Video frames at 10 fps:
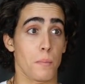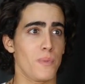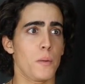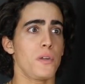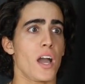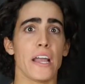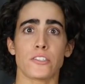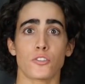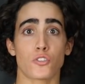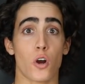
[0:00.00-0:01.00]
Maybe I
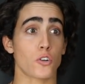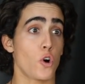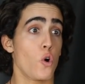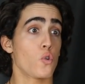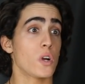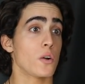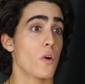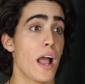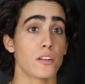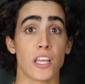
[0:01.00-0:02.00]
should start going
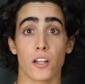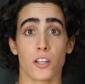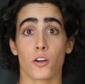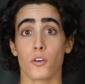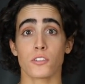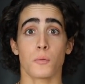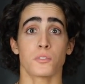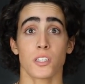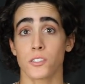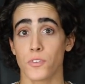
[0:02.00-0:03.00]
around telling girls
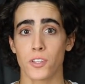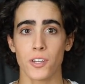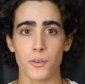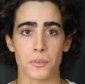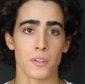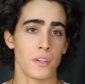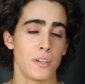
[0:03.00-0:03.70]
I'm 6'2".